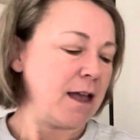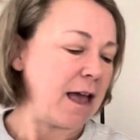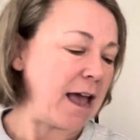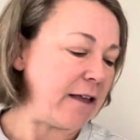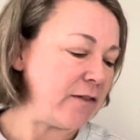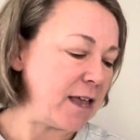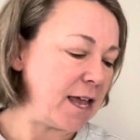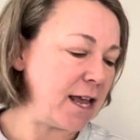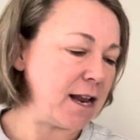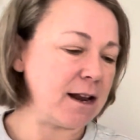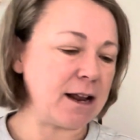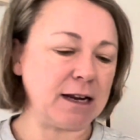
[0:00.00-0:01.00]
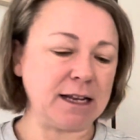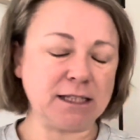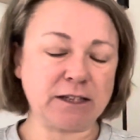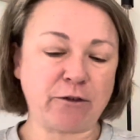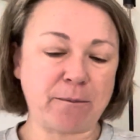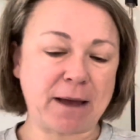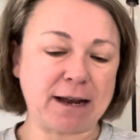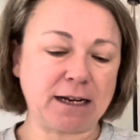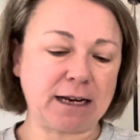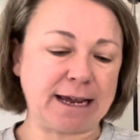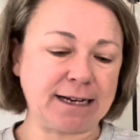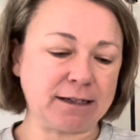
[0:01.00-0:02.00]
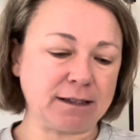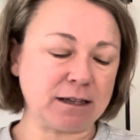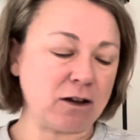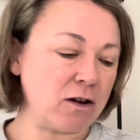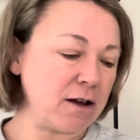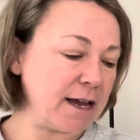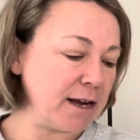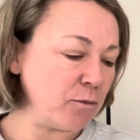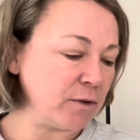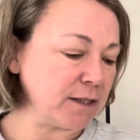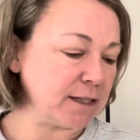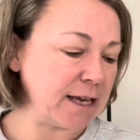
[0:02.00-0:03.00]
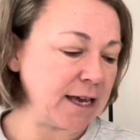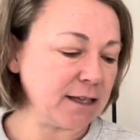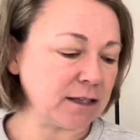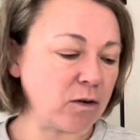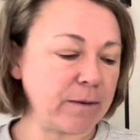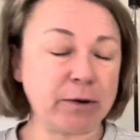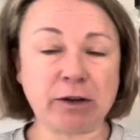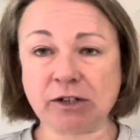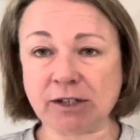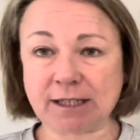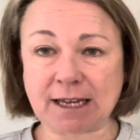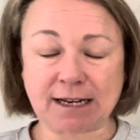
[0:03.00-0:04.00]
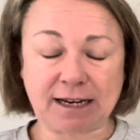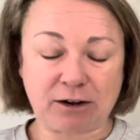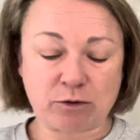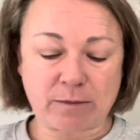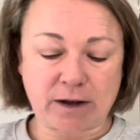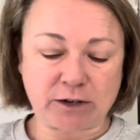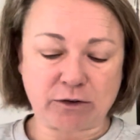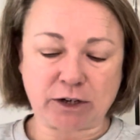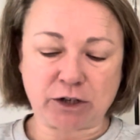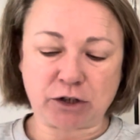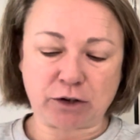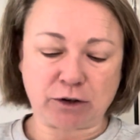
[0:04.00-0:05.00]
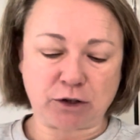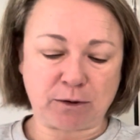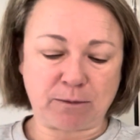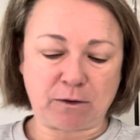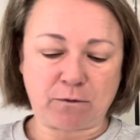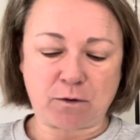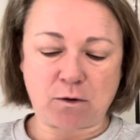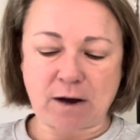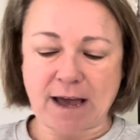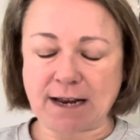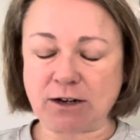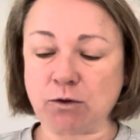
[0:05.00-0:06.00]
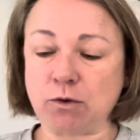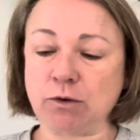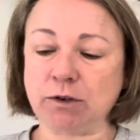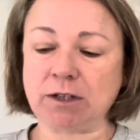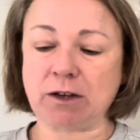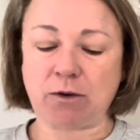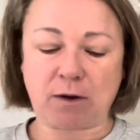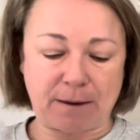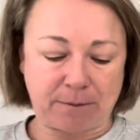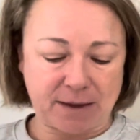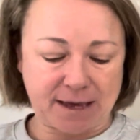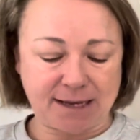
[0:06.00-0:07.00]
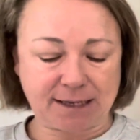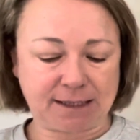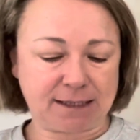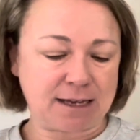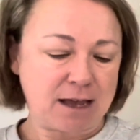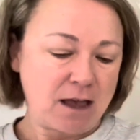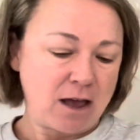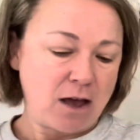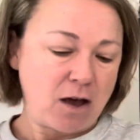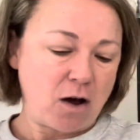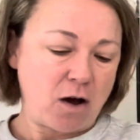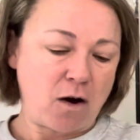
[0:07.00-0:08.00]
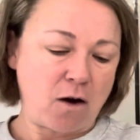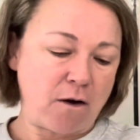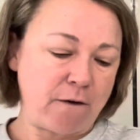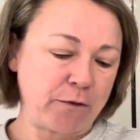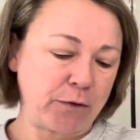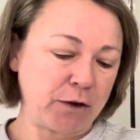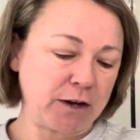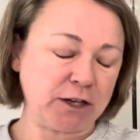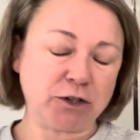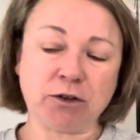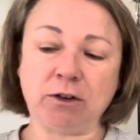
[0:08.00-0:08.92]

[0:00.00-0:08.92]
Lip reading: And then Lisa from Paddock Lane Design was there. So I purchased that needle minder I showed you before, and also a piece of 32